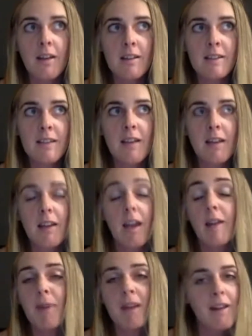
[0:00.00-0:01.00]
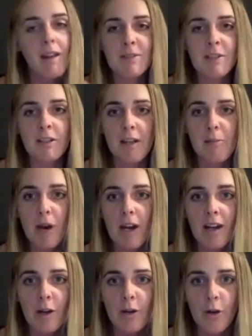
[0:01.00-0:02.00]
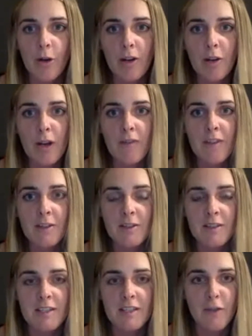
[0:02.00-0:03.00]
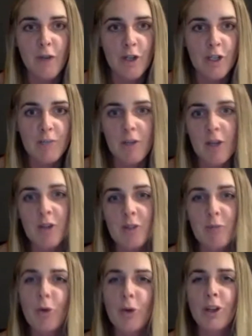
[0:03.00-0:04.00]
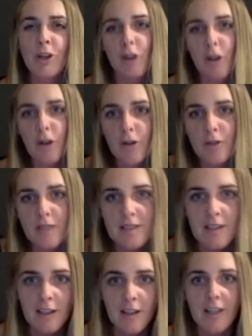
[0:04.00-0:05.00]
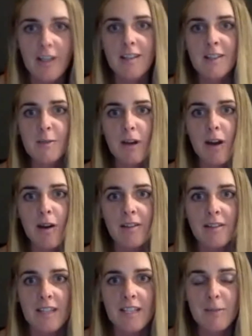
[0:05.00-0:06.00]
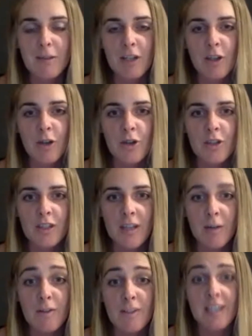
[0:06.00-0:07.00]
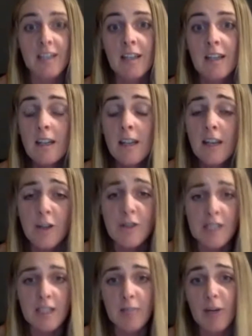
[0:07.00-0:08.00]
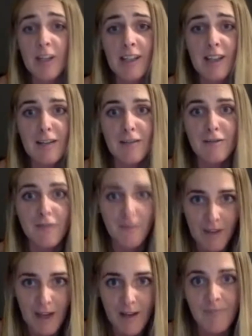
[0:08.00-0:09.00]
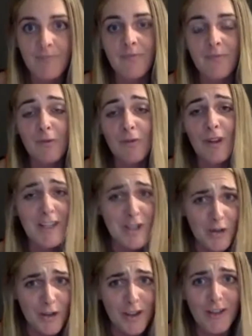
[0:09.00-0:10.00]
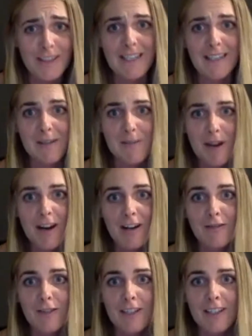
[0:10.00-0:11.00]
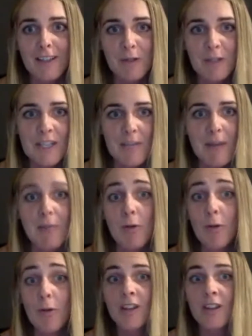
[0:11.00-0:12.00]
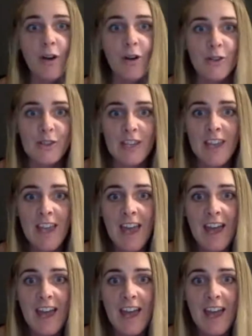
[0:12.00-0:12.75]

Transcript: is, and absolutely. And buying local, you have that sort of sense of ownership that you're supporting your local distillery as well. I think that's been a huge thing that we've seen in New Zealand breaking out of quite short lockdown comparatively, was that people hit the roads